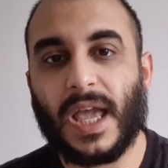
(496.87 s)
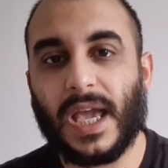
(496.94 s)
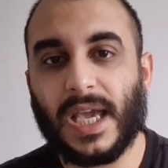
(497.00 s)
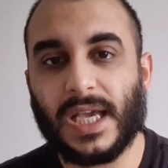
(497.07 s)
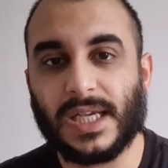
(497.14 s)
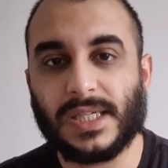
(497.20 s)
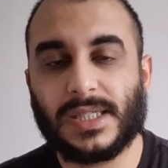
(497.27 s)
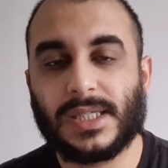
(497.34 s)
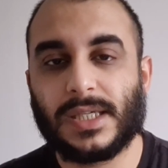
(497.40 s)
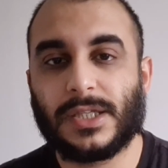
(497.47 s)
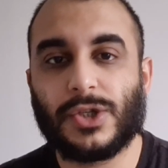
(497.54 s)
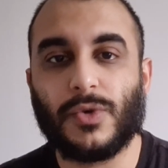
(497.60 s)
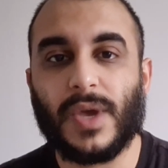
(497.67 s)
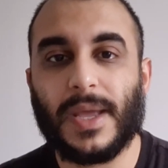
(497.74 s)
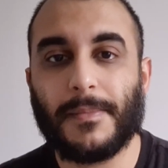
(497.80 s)
is
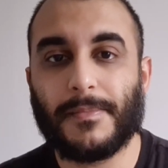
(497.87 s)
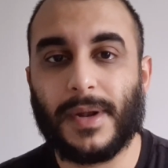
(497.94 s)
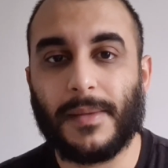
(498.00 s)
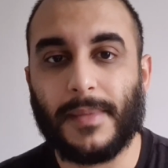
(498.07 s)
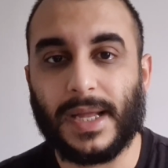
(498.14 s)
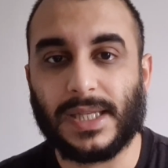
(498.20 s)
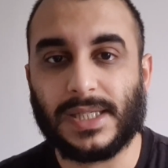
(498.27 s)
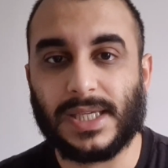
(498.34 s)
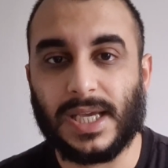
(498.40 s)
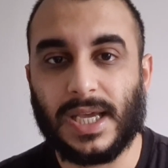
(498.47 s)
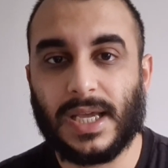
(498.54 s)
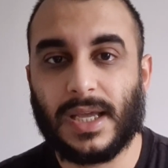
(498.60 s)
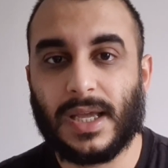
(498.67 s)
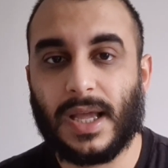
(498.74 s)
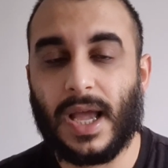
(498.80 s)
to implement
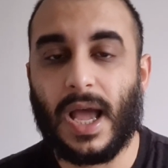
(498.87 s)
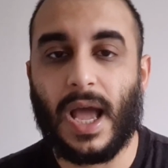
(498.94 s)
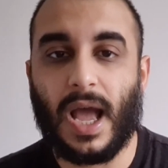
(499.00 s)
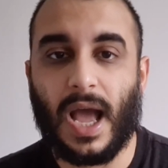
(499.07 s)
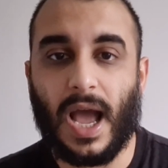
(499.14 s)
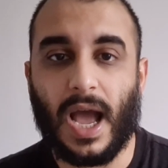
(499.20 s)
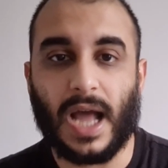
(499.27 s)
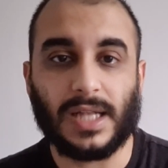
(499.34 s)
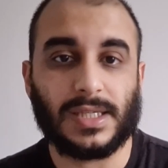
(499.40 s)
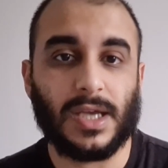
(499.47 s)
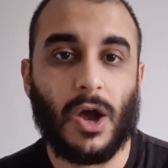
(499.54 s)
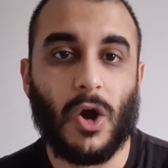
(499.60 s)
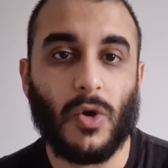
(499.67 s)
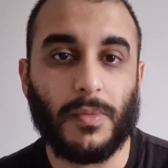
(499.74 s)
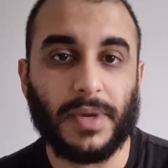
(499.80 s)
it and to
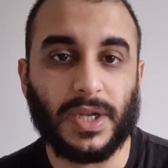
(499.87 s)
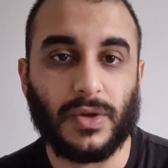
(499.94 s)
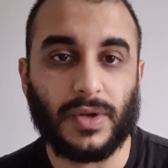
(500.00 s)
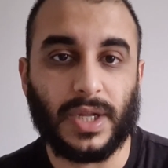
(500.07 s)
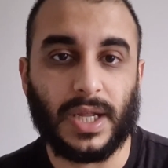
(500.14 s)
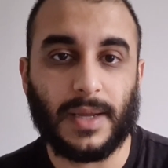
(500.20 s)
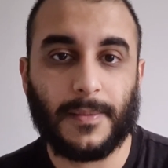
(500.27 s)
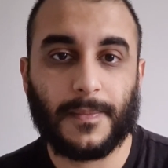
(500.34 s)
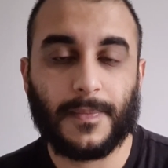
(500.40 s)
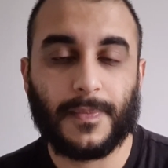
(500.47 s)
home in on it.